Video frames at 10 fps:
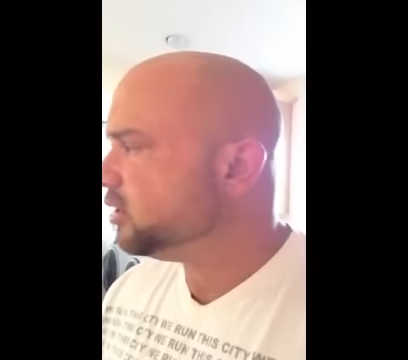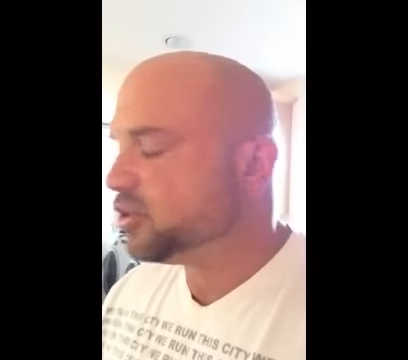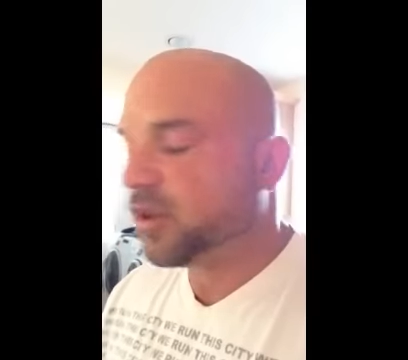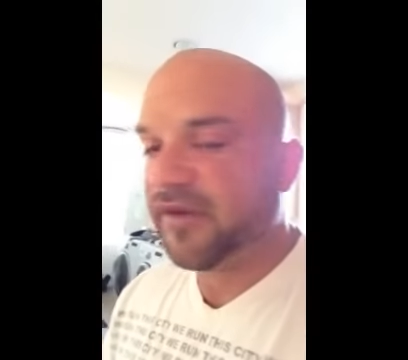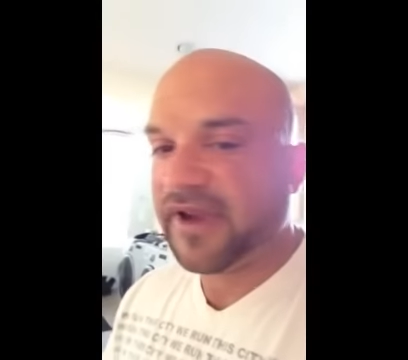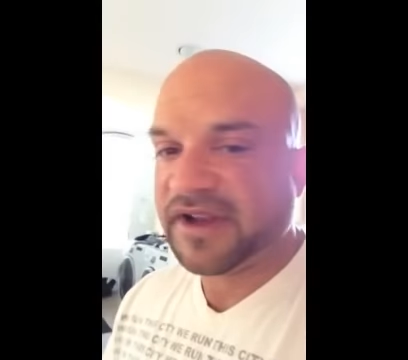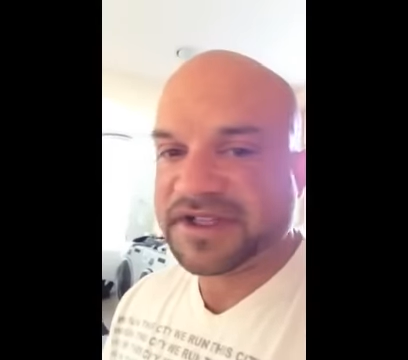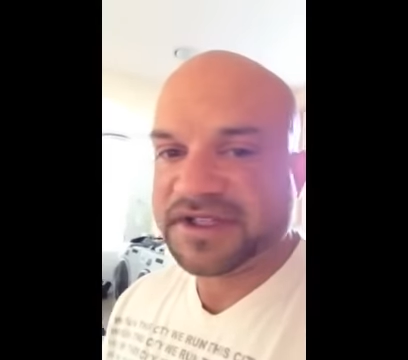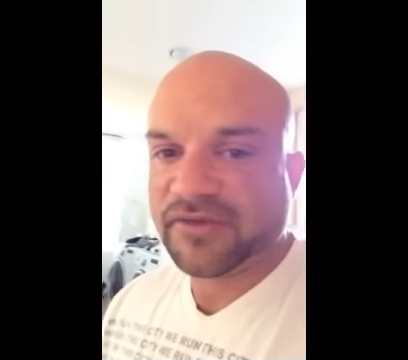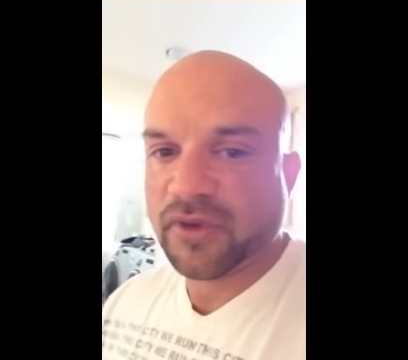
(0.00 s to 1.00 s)
12
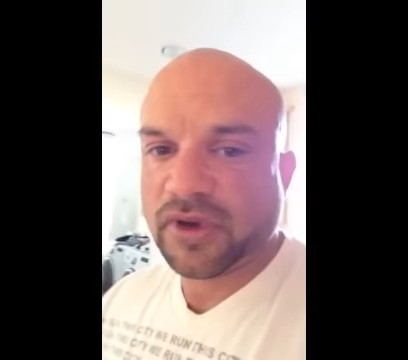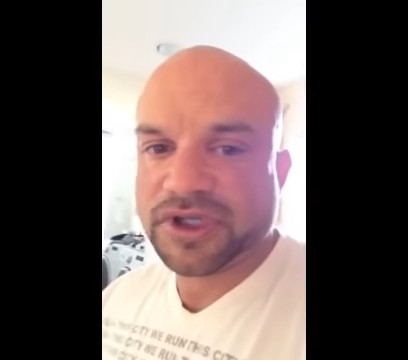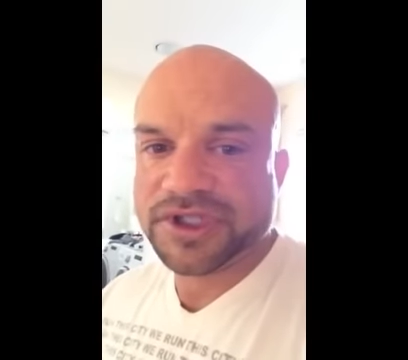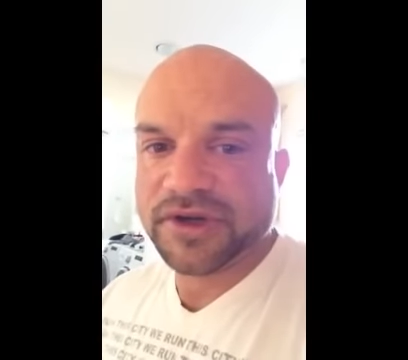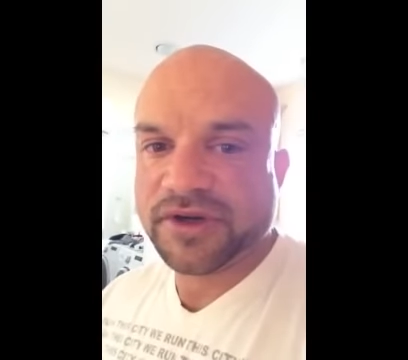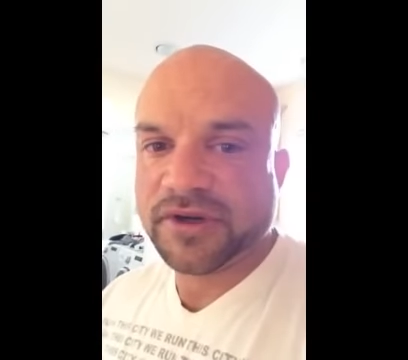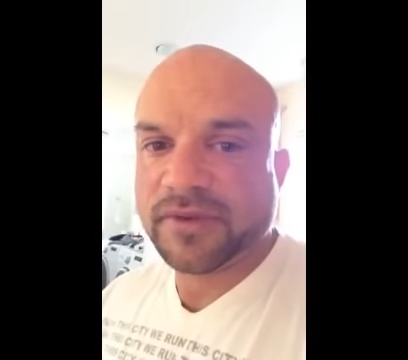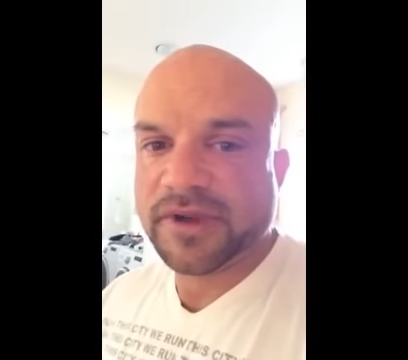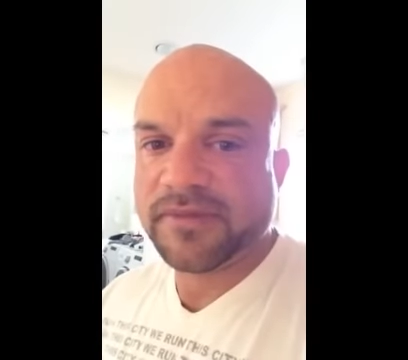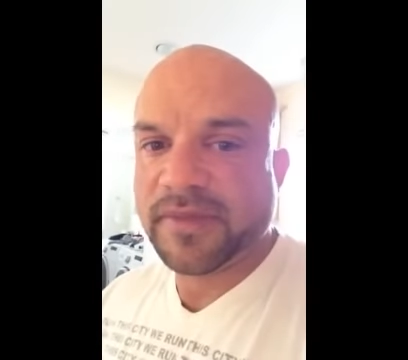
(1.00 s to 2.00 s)
ounces of orange soda
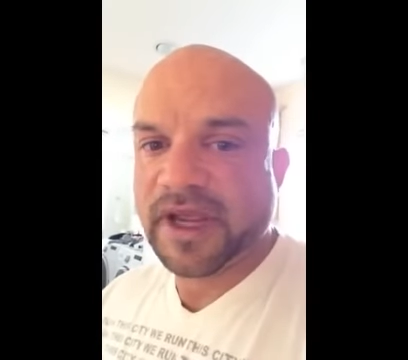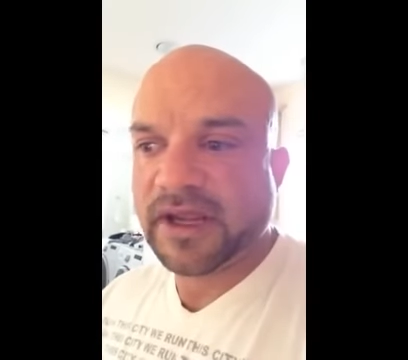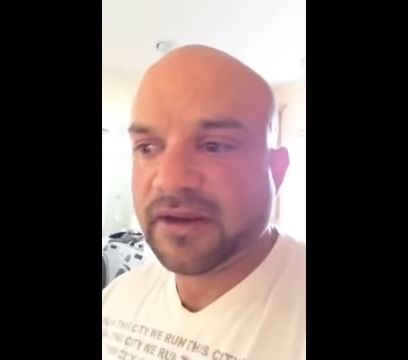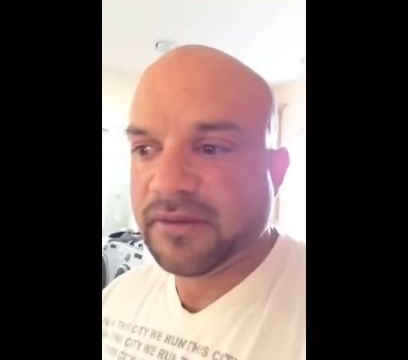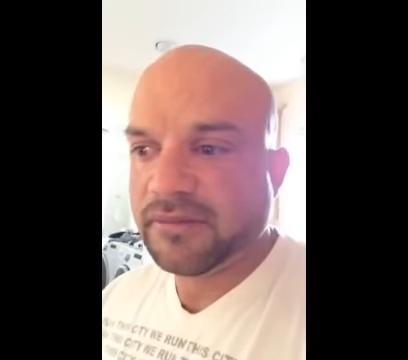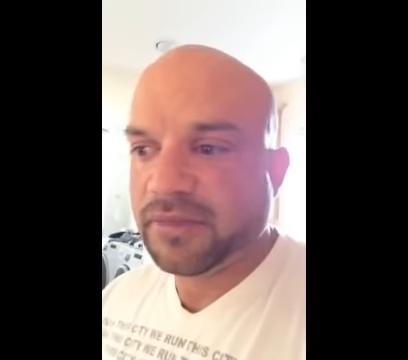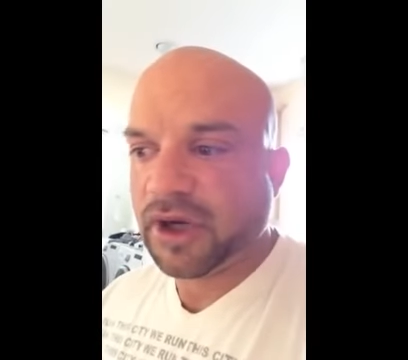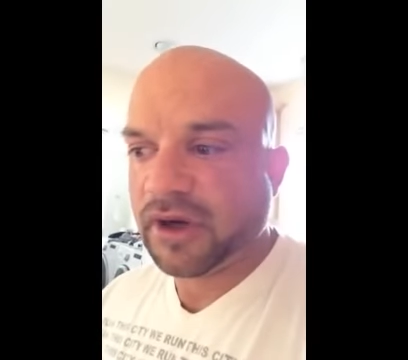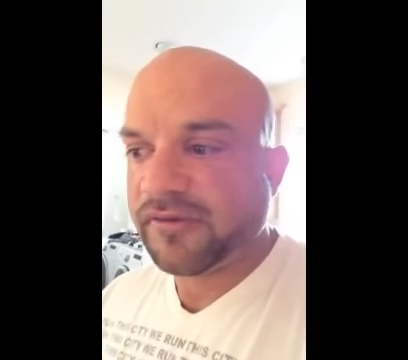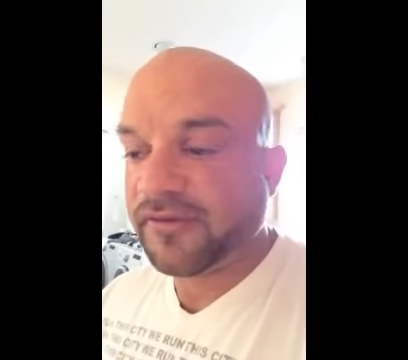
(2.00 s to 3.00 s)
with my burger and